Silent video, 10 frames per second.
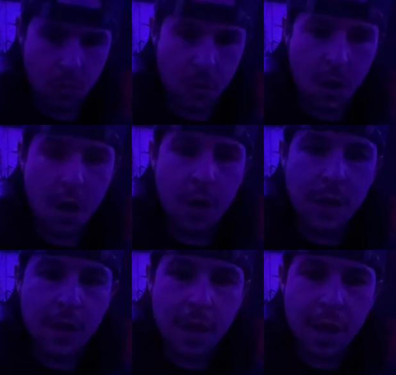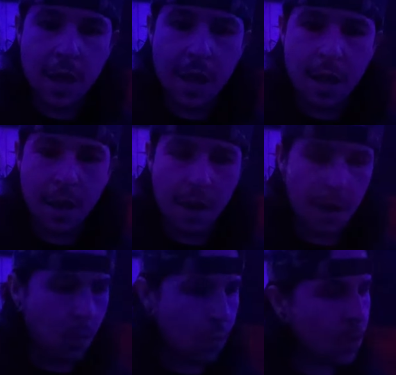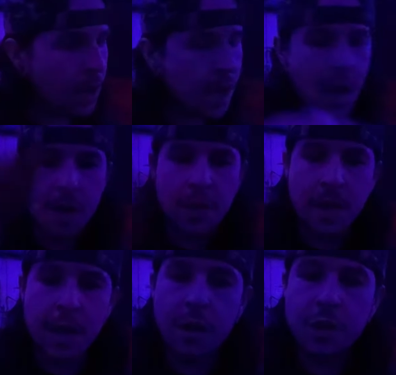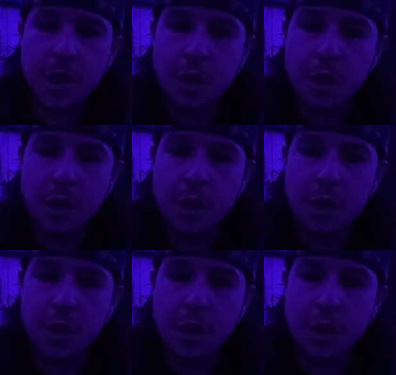Oh yeah. Wow, the energy.